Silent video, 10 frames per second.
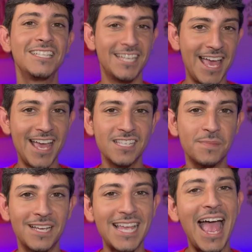to Hez
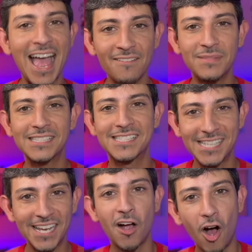because I have been
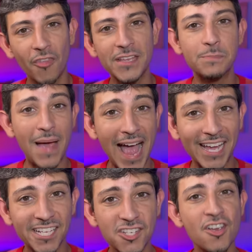sitting on this
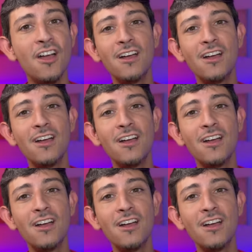package